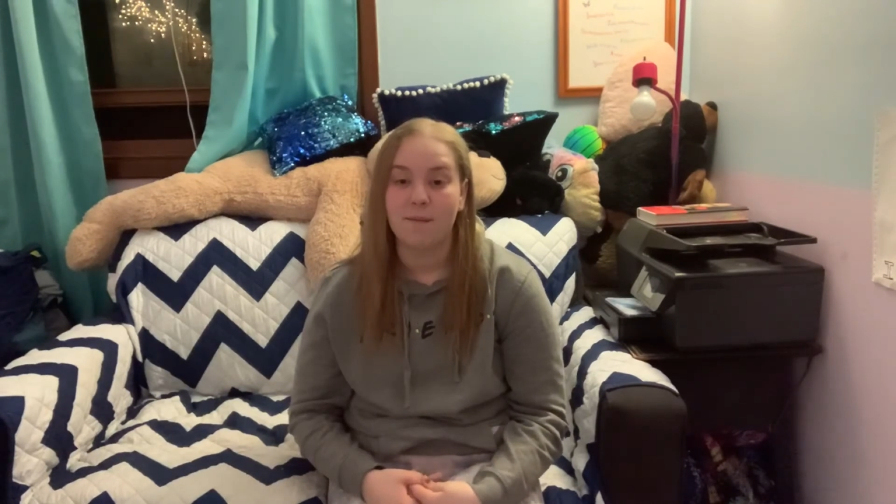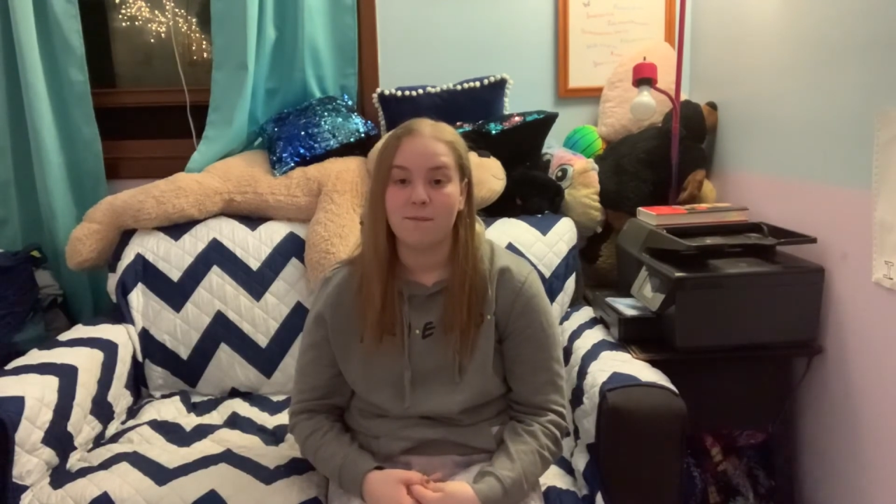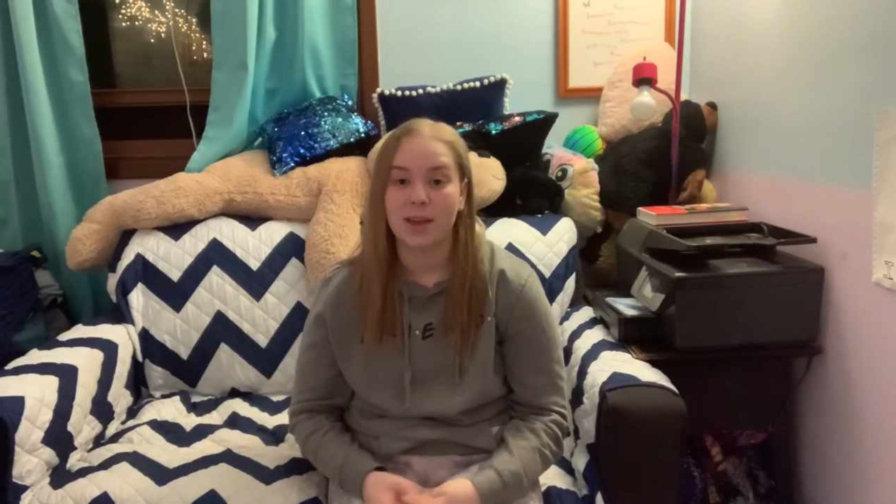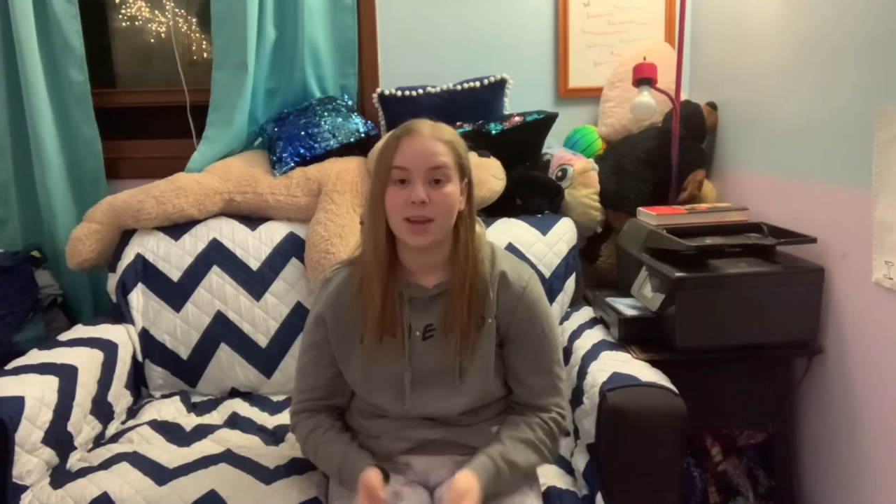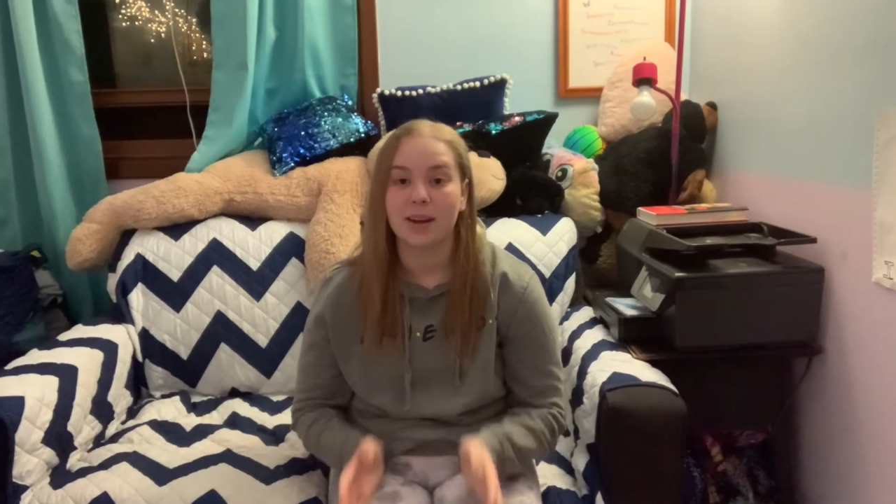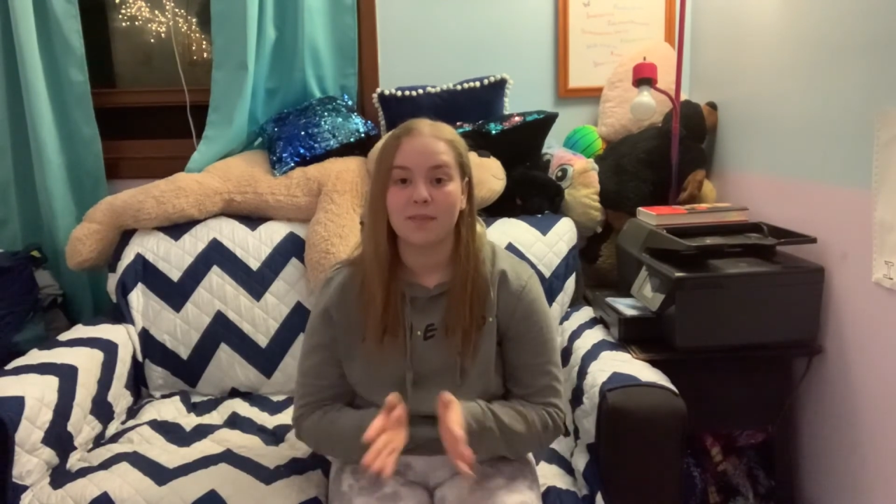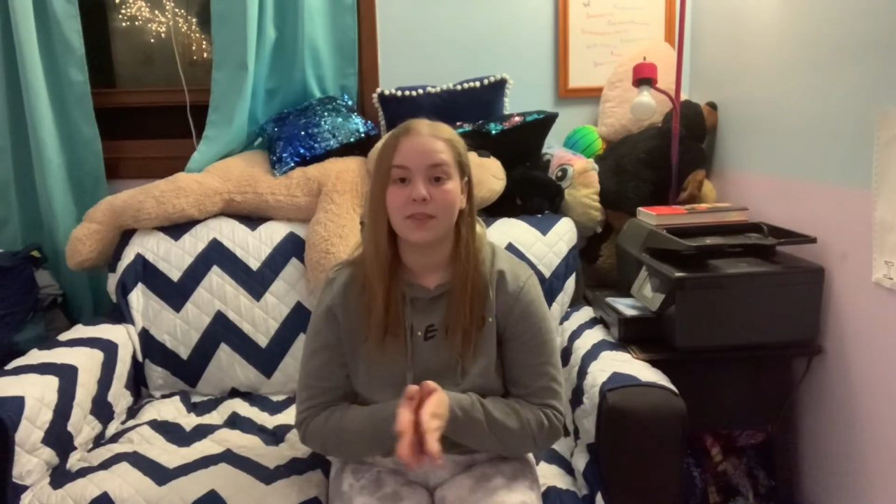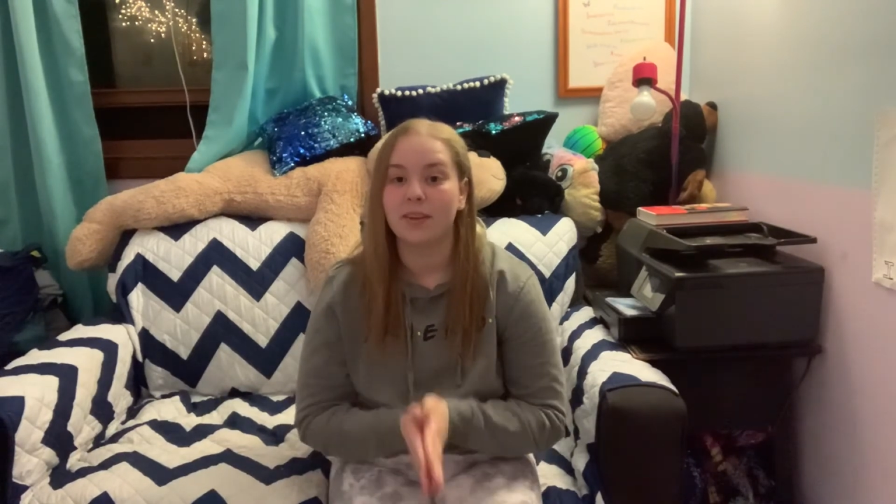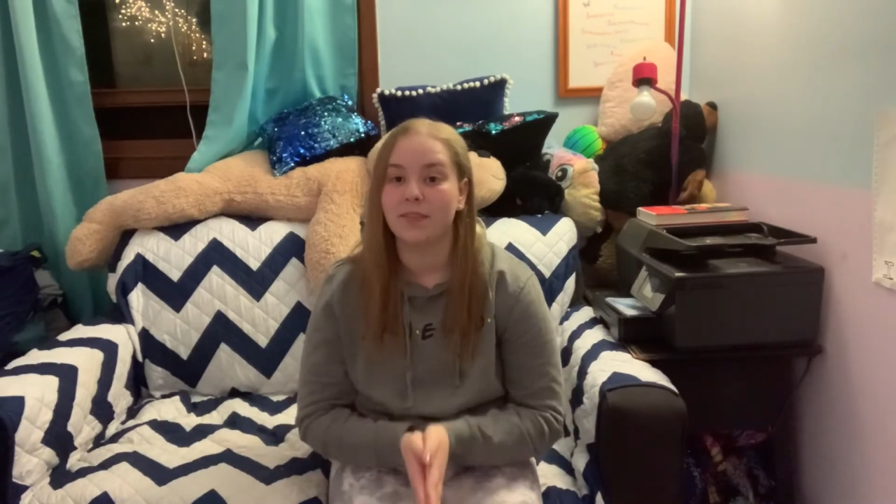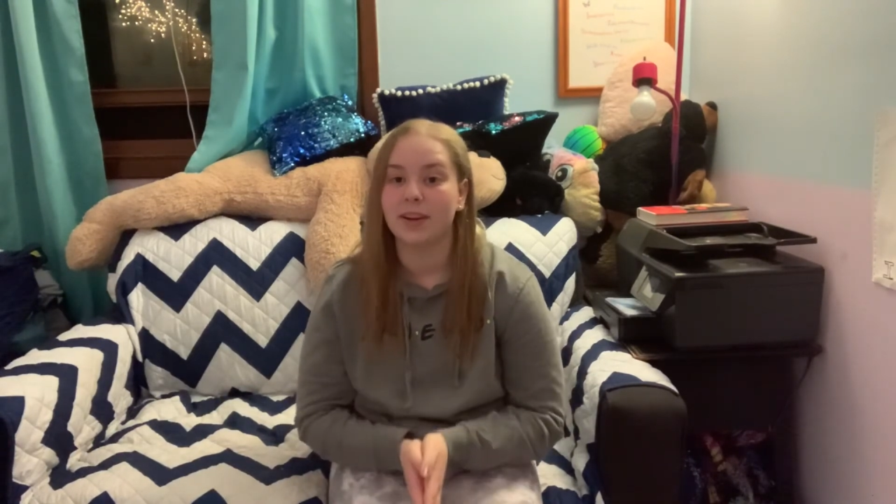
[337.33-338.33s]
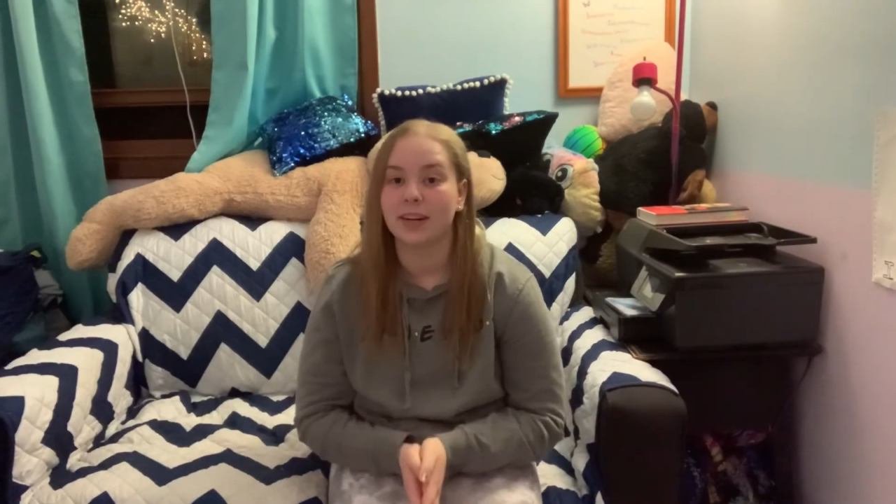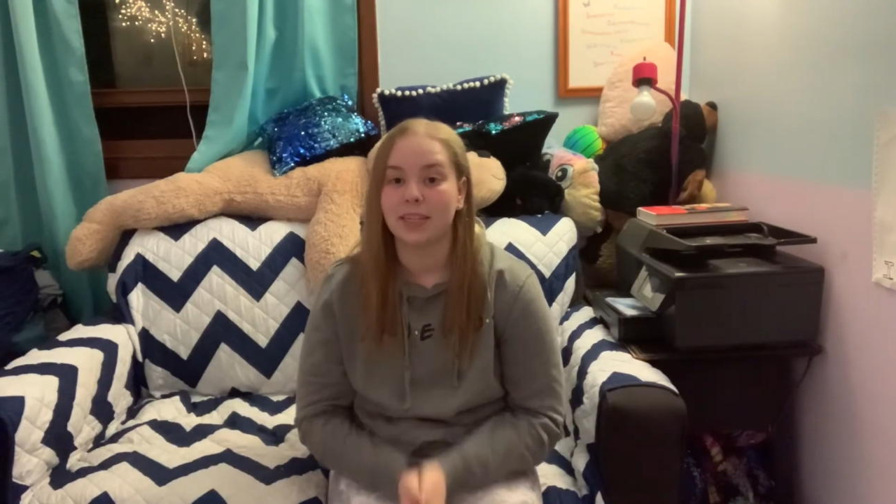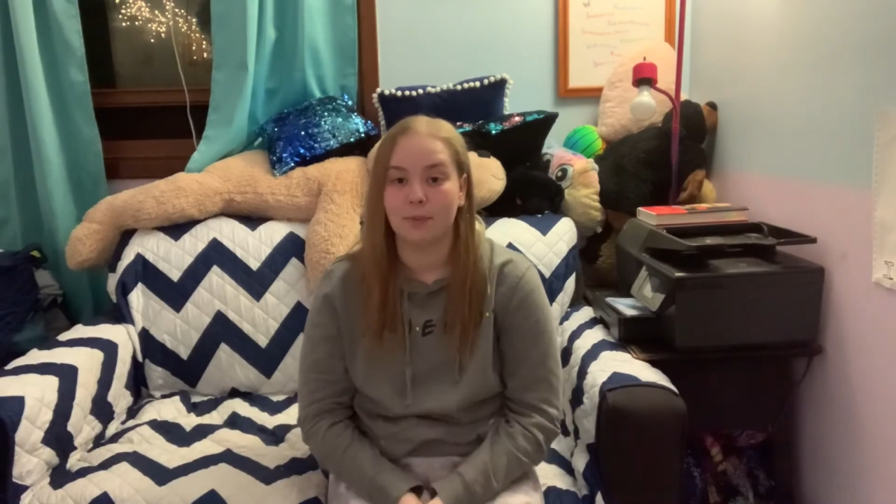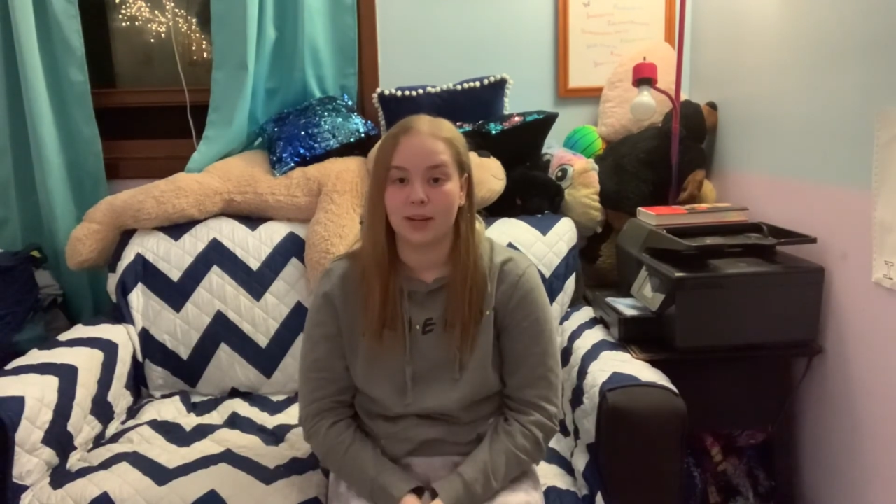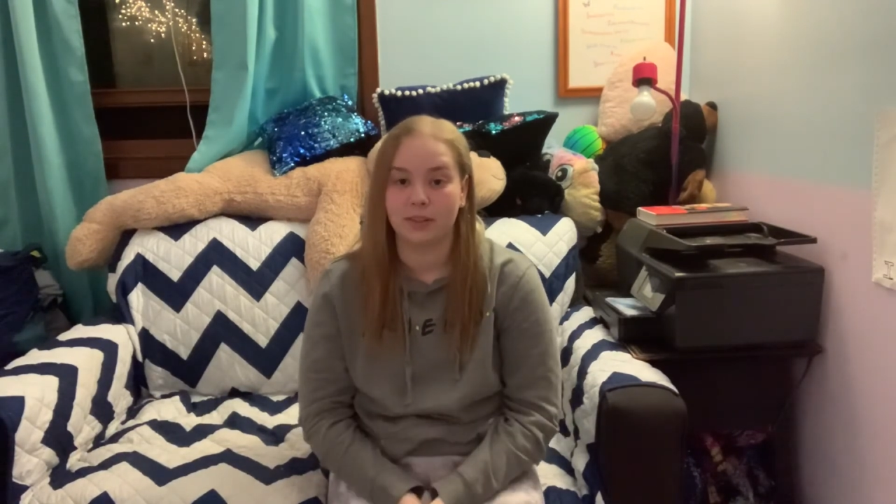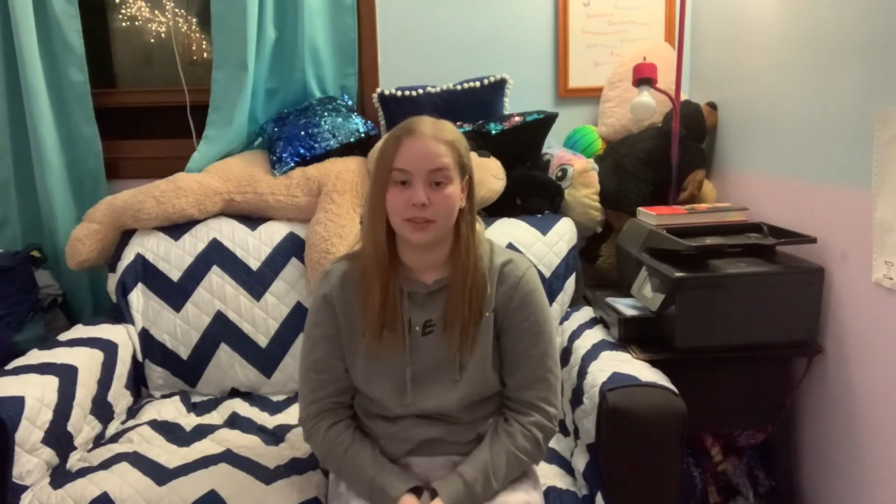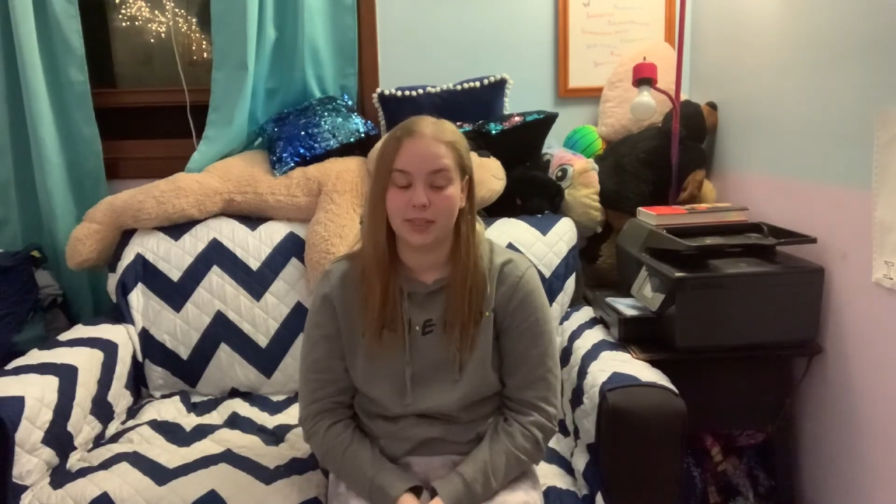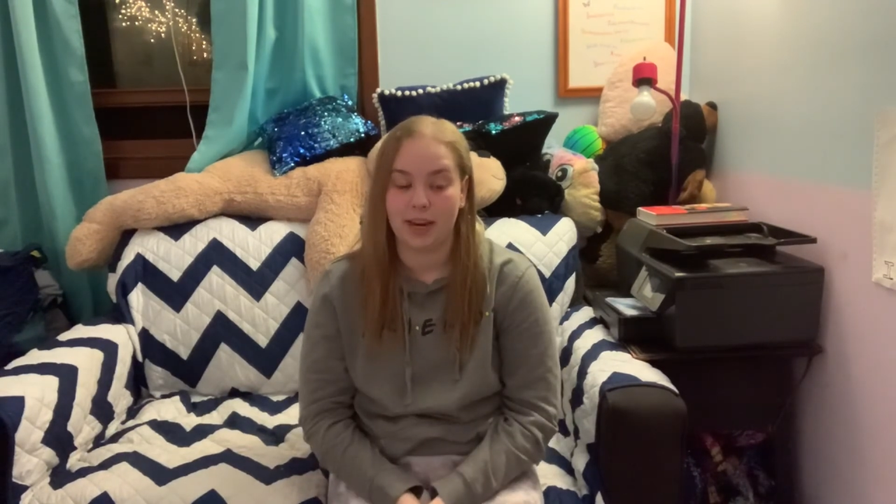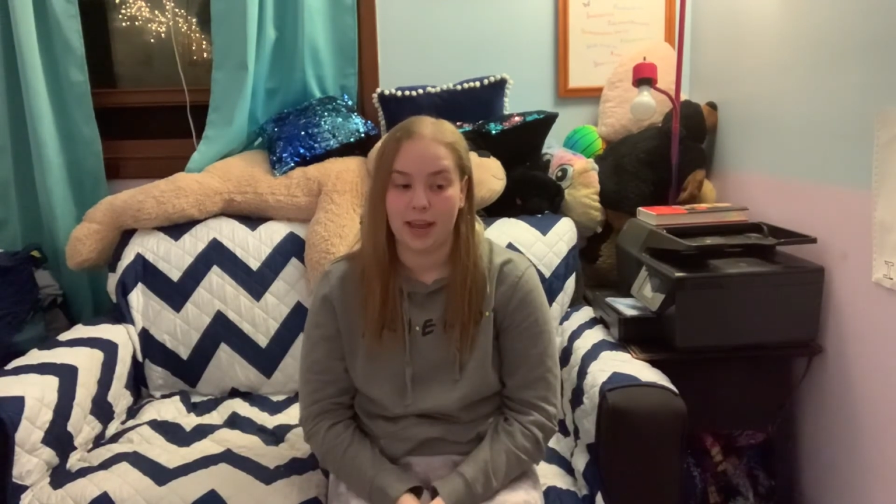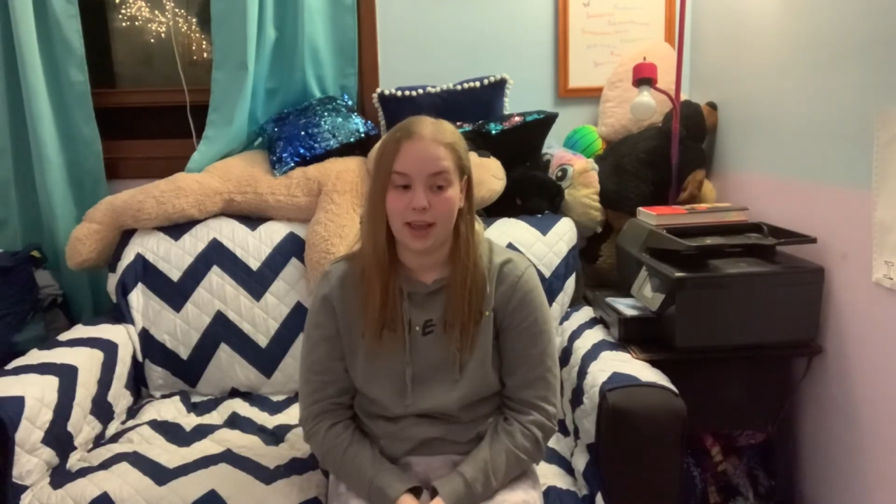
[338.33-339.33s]
Make her feel very special
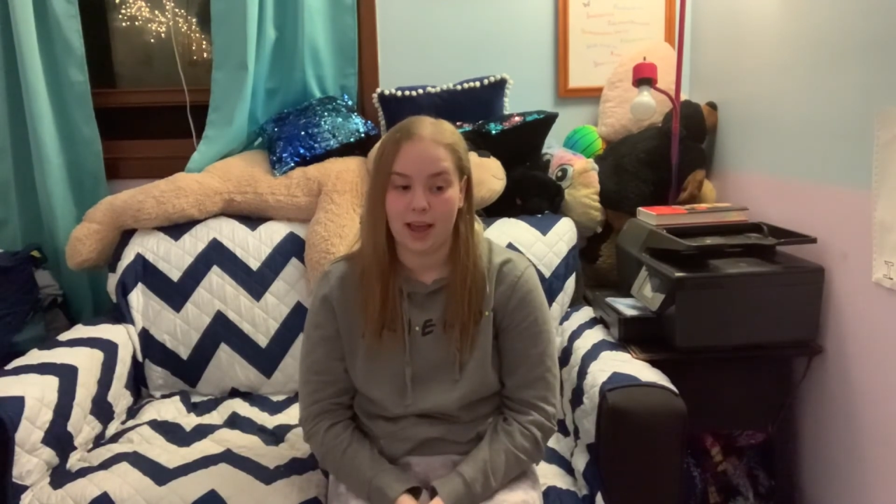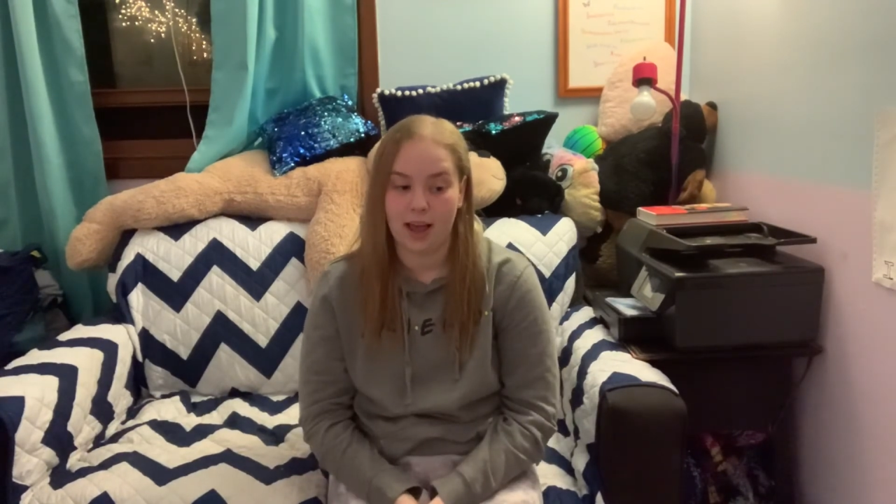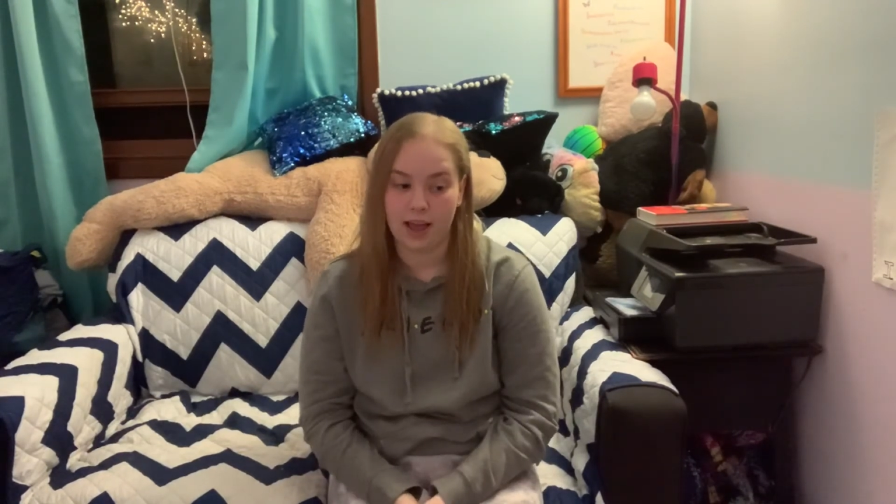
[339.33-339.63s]
today.